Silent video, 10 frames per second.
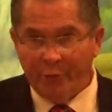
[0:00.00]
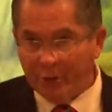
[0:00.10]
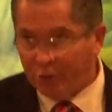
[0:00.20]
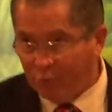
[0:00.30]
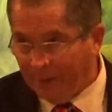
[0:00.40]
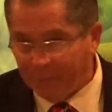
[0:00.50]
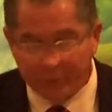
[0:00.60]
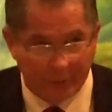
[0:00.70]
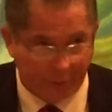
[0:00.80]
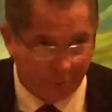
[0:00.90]
The
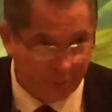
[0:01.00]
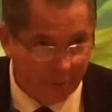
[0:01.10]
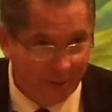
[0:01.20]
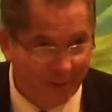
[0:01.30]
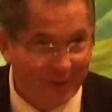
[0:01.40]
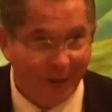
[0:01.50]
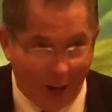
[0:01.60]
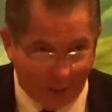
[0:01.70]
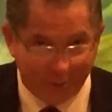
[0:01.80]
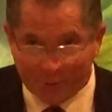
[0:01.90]
Scriptures
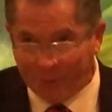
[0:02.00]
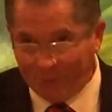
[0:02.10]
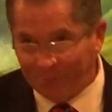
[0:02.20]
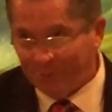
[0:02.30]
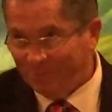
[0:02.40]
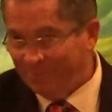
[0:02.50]
are truth.